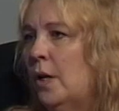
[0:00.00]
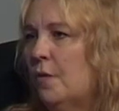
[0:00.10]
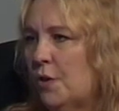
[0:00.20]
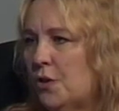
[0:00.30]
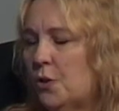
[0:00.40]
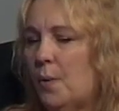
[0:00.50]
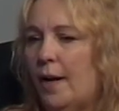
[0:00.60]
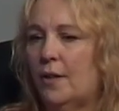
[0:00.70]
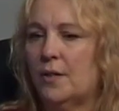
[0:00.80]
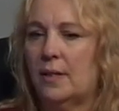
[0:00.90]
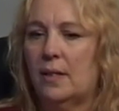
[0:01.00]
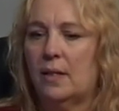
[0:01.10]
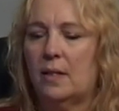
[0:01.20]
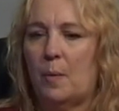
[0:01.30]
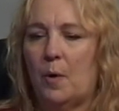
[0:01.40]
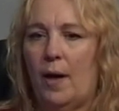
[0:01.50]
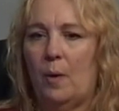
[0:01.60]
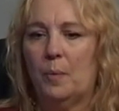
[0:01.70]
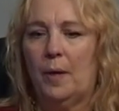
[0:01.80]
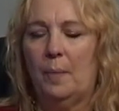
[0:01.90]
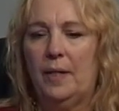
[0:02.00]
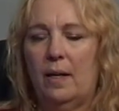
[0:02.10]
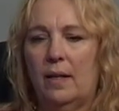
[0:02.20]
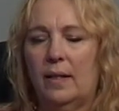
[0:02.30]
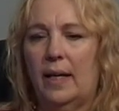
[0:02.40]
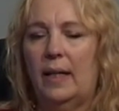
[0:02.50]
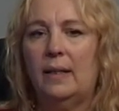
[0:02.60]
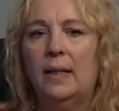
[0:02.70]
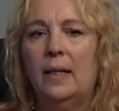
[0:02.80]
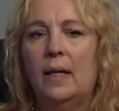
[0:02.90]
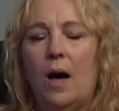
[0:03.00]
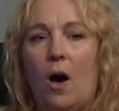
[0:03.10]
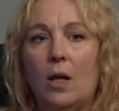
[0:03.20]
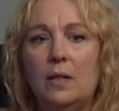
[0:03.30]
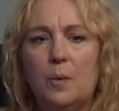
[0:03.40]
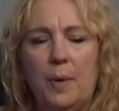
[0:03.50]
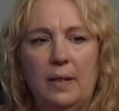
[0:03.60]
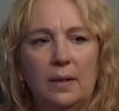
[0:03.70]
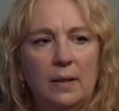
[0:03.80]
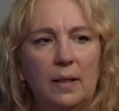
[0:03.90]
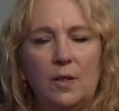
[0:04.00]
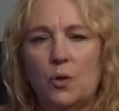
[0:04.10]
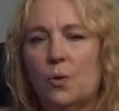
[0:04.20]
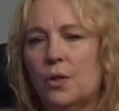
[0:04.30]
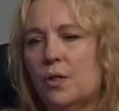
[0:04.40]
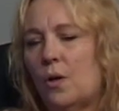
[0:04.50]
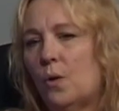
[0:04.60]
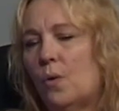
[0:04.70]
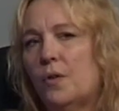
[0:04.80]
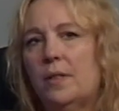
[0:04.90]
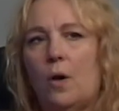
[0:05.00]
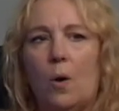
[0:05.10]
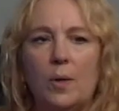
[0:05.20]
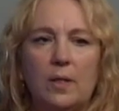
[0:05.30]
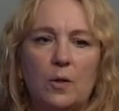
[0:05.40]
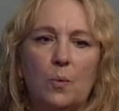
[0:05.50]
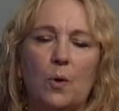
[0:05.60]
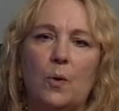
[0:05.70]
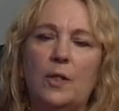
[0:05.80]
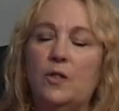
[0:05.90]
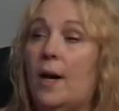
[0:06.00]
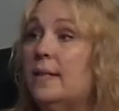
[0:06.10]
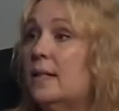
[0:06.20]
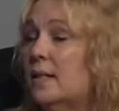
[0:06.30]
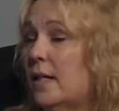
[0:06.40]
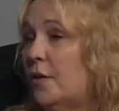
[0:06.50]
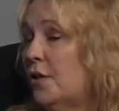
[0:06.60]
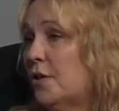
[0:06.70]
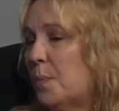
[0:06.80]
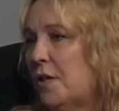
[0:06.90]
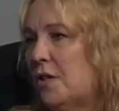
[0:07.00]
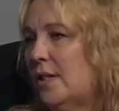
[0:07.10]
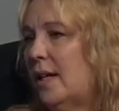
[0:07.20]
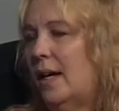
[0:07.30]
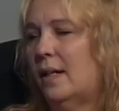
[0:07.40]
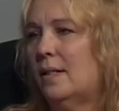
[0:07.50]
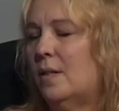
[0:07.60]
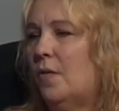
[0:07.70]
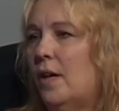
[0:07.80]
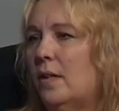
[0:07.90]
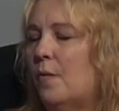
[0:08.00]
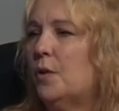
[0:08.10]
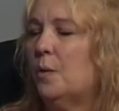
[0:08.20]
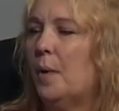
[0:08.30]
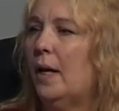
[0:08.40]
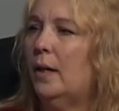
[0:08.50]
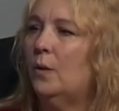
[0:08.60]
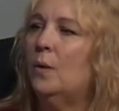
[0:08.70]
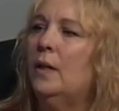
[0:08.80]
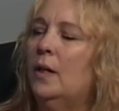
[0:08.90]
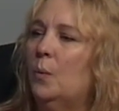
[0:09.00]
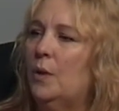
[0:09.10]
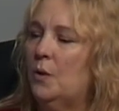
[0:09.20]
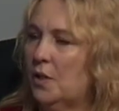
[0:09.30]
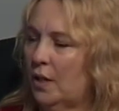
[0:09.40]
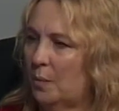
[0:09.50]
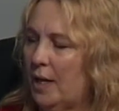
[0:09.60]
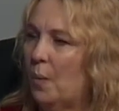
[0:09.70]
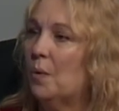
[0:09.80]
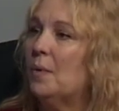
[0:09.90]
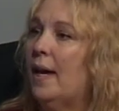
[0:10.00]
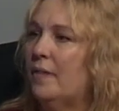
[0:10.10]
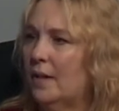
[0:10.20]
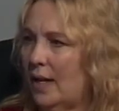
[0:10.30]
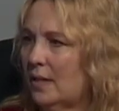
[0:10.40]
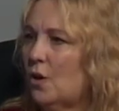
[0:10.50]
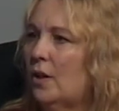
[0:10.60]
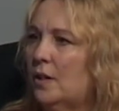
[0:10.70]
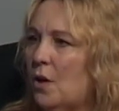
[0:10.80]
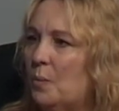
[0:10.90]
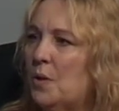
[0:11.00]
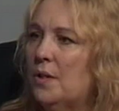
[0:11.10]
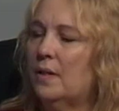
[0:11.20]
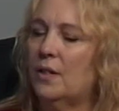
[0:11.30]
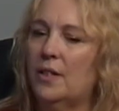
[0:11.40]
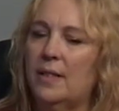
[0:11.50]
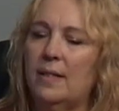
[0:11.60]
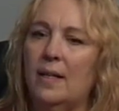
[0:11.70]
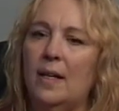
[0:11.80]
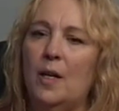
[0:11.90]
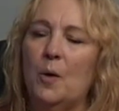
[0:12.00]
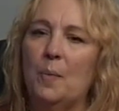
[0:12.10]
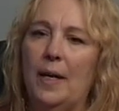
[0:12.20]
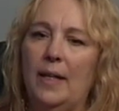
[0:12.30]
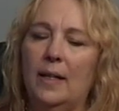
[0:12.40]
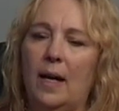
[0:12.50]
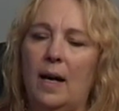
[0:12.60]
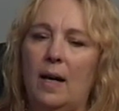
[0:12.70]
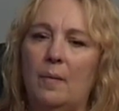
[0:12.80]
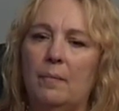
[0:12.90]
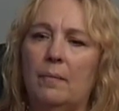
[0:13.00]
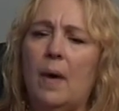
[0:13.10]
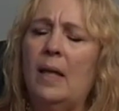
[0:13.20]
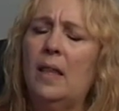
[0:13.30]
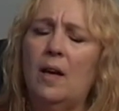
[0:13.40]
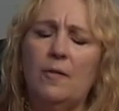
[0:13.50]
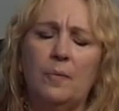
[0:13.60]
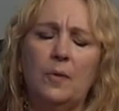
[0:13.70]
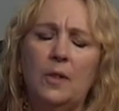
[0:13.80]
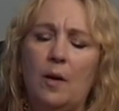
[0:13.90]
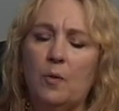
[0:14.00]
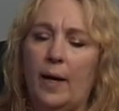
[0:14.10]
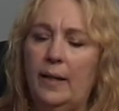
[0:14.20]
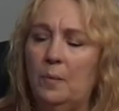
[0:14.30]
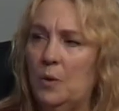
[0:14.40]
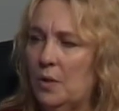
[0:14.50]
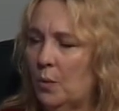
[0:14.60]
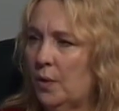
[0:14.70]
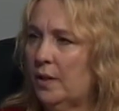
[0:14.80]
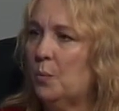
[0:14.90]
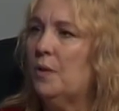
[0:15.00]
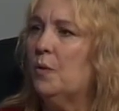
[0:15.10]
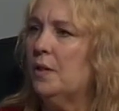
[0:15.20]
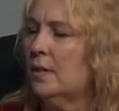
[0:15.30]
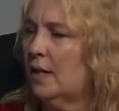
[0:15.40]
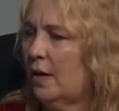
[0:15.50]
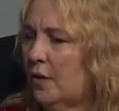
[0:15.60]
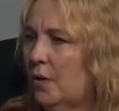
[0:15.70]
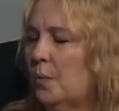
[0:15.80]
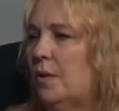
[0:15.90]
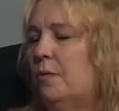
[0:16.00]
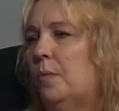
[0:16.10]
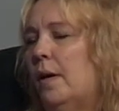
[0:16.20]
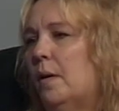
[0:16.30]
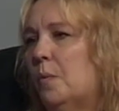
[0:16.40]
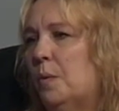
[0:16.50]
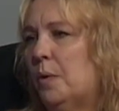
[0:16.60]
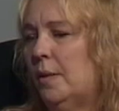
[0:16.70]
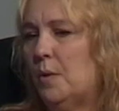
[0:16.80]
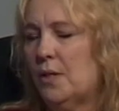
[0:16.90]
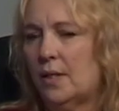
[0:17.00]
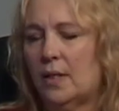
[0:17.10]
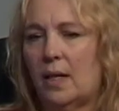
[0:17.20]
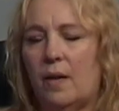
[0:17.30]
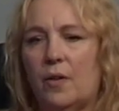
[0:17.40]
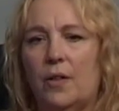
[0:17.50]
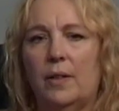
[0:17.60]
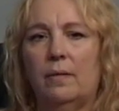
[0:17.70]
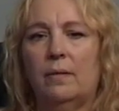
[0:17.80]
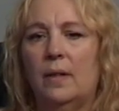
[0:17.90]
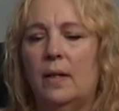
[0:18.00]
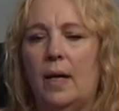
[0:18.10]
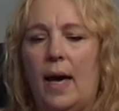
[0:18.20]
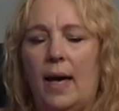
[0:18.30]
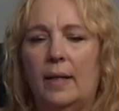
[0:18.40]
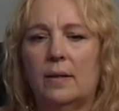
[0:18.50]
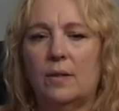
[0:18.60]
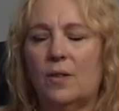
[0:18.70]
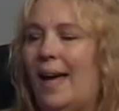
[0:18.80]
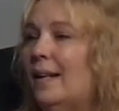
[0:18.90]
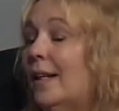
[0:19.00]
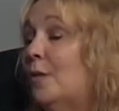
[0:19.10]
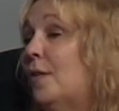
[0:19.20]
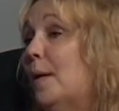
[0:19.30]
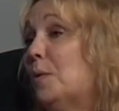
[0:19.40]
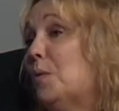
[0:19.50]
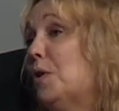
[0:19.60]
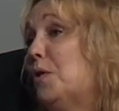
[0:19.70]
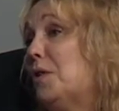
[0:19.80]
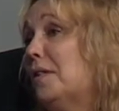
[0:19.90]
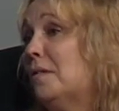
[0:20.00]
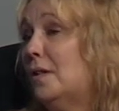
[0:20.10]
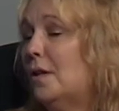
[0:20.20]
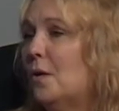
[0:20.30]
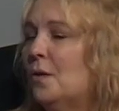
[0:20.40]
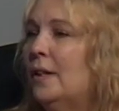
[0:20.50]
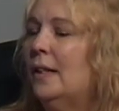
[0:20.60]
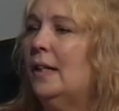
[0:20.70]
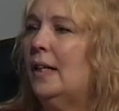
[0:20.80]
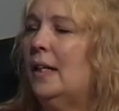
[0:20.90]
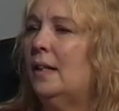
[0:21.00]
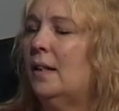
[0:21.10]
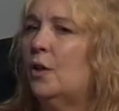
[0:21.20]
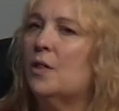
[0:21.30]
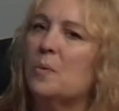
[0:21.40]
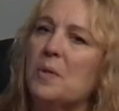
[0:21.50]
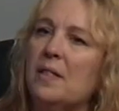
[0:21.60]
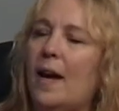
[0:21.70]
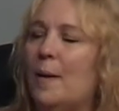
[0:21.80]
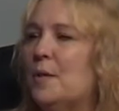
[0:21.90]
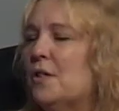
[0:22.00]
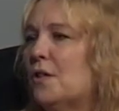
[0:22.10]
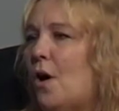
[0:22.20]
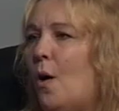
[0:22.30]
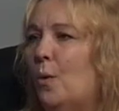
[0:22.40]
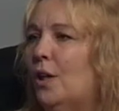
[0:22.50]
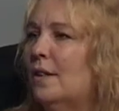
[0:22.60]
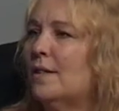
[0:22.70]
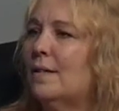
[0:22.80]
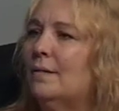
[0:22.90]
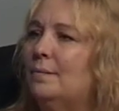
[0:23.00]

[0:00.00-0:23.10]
first 2 records. He did a double album coming out of the gate. All independently, tours all over. He's always on the road. He tries to get down here as much as he can because he fell in love with the Bayou when he used to come down when we had the last Honky Tonk Music series. But I love writing music with him. We've written together and we play music together, and it's kind of like a family reunion, you know. And at Christmas time, it just all works.